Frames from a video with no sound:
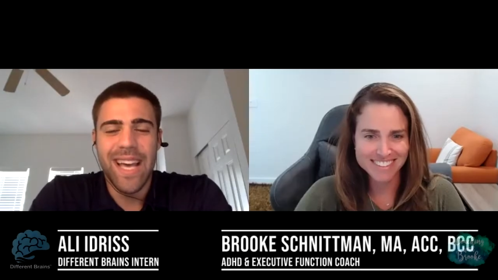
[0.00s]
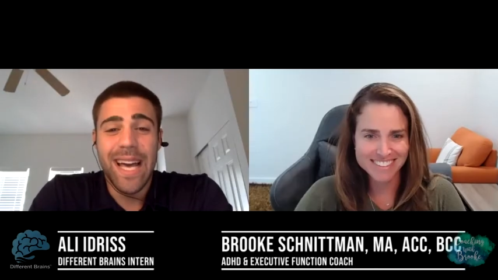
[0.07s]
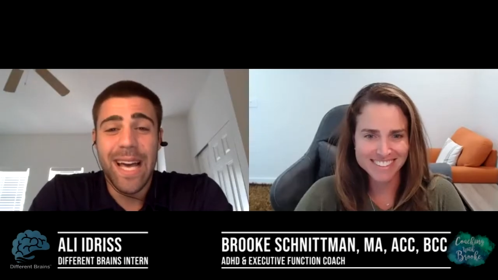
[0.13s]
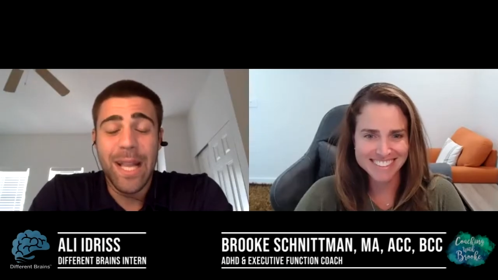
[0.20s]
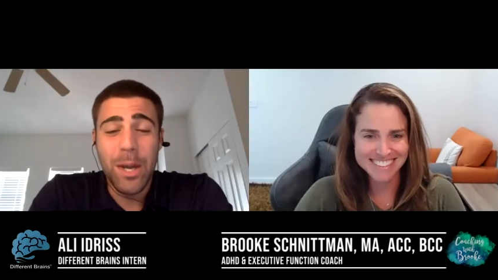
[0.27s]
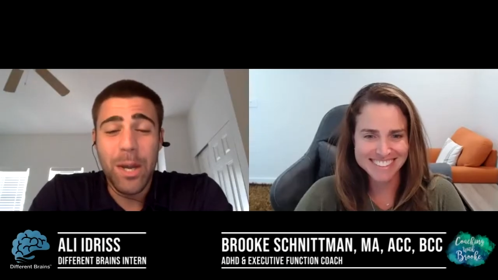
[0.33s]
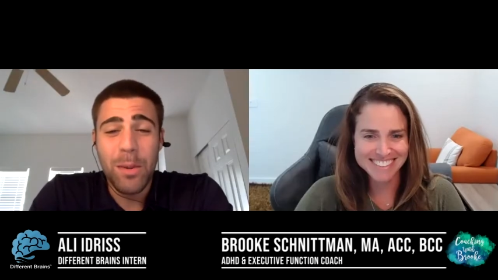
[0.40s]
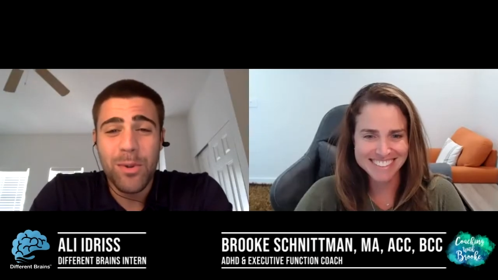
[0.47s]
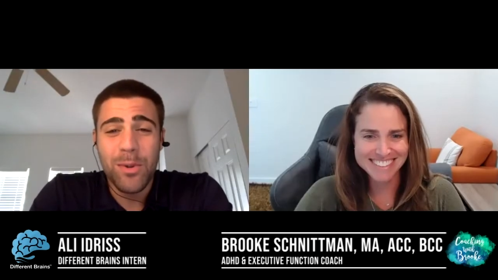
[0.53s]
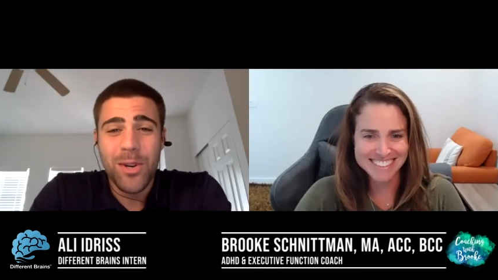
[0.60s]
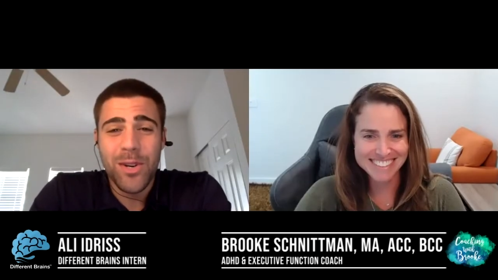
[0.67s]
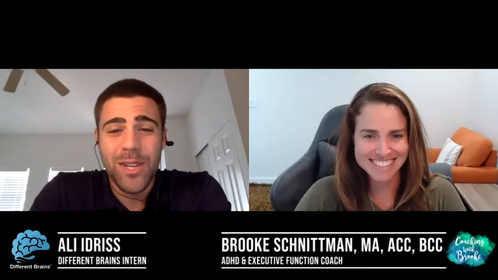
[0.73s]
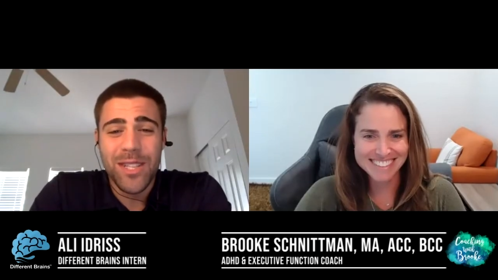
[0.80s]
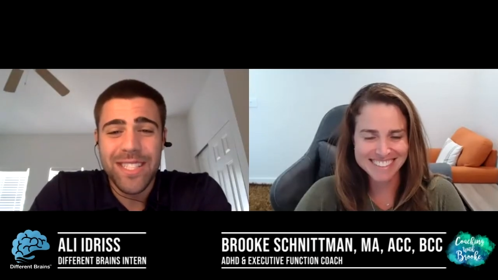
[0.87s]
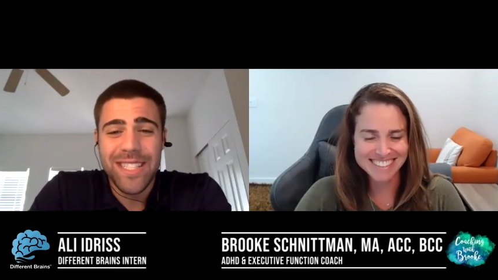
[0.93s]
Speaker 1: Hello,
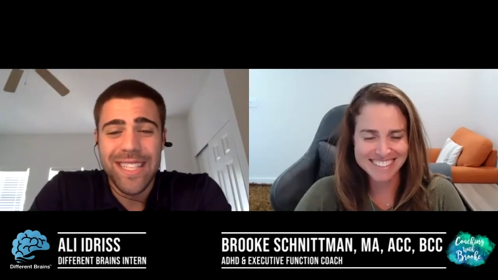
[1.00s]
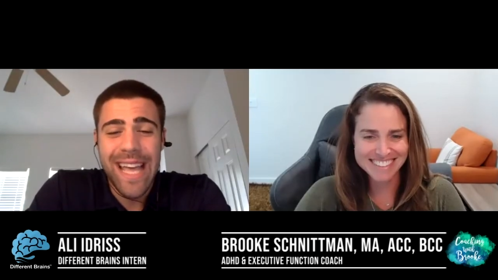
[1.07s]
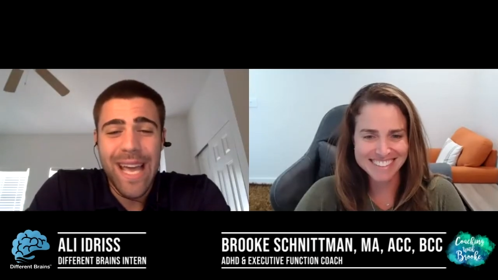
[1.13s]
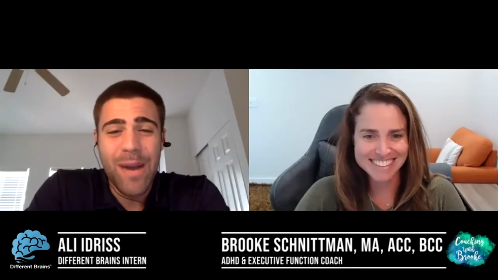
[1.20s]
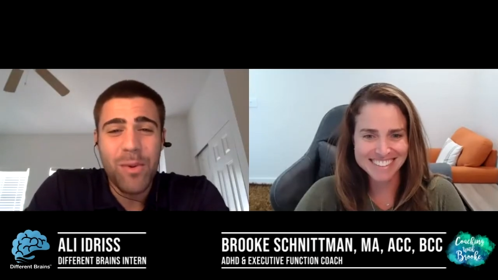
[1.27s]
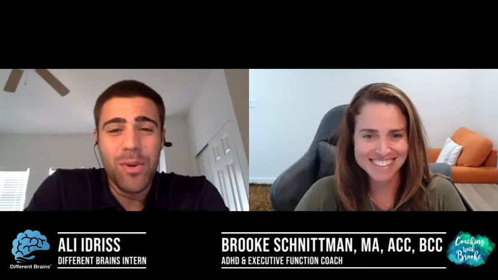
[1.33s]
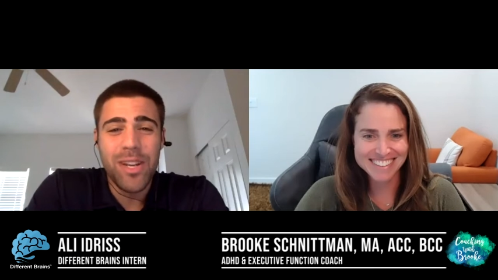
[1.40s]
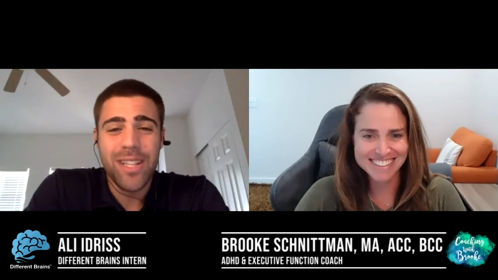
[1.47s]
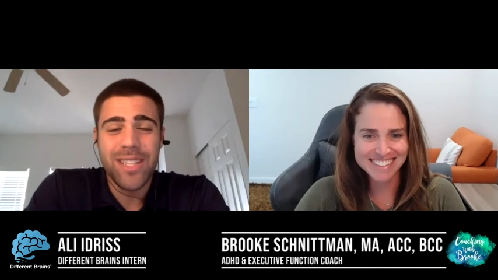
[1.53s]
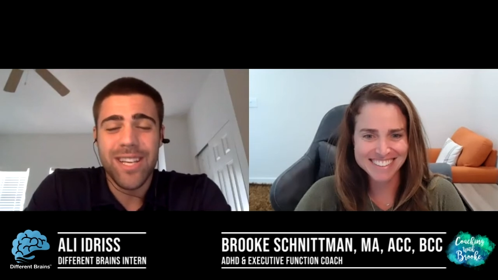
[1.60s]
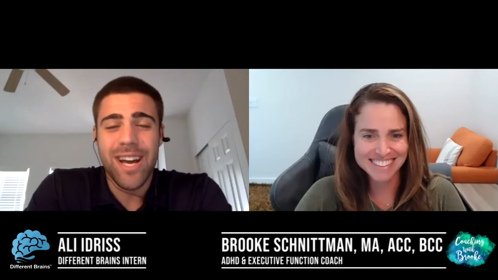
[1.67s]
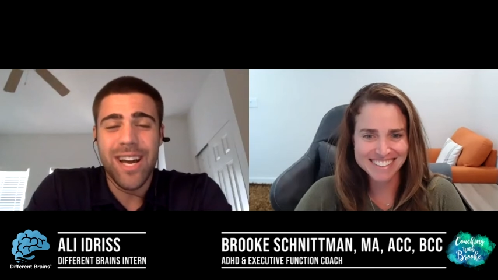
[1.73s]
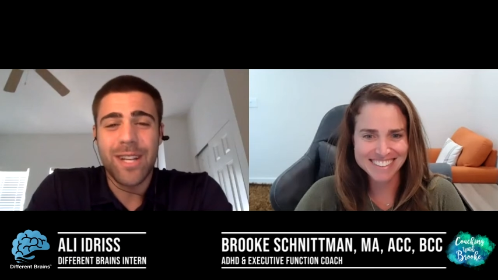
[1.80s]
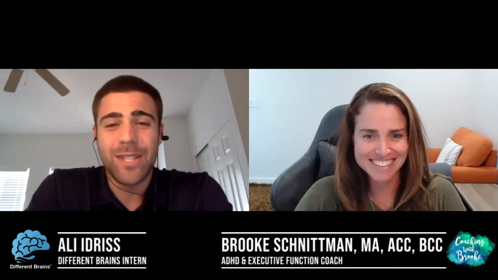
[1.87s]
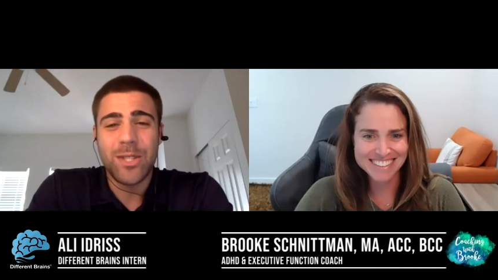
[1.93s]
Brooke. Today I want to
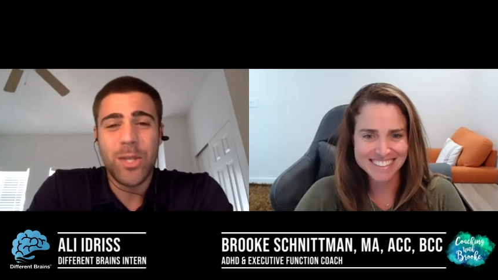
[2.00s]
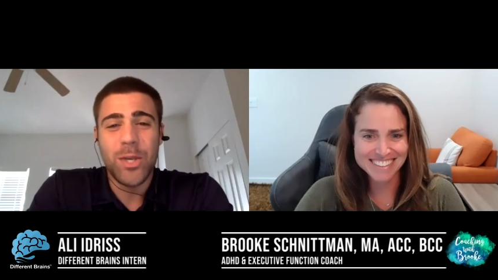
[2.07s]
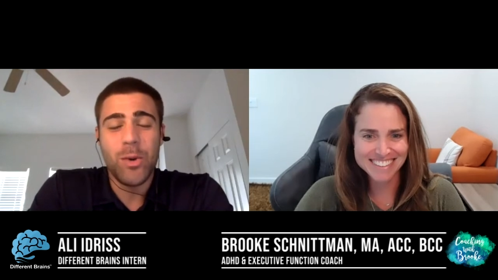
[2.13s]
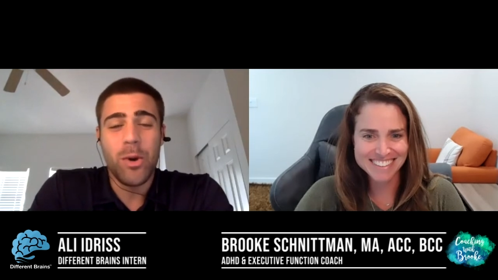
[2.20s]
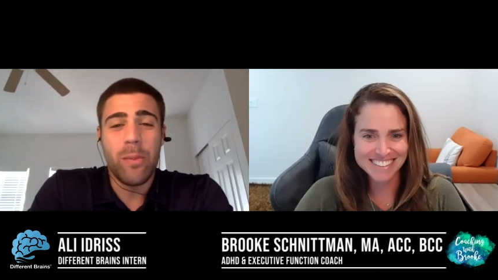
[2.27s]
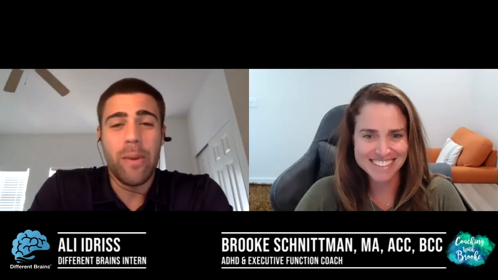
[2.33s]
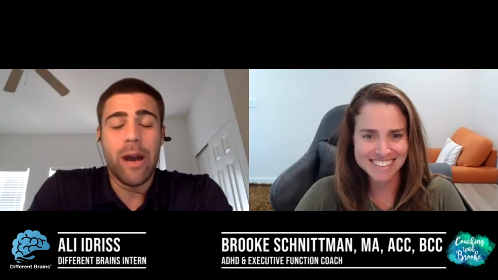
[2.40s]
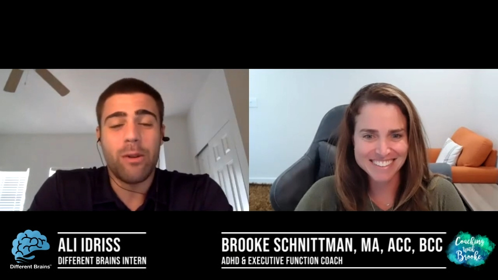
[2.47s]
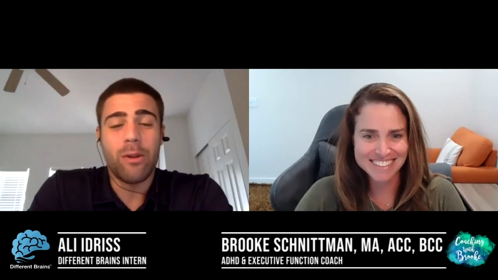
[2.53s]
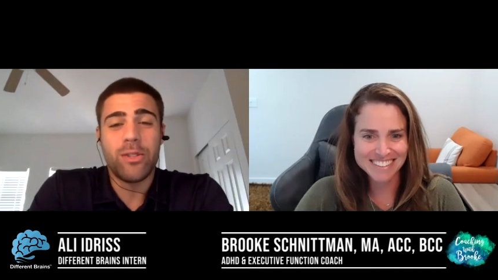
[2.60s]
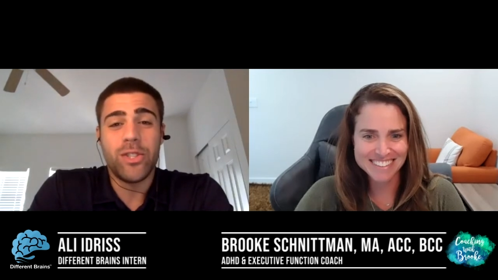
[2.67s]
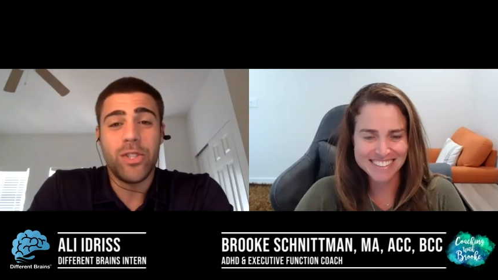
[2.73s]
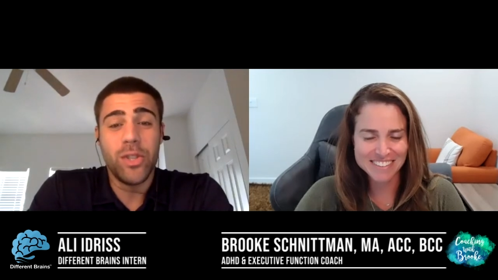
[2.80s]
talk to you about to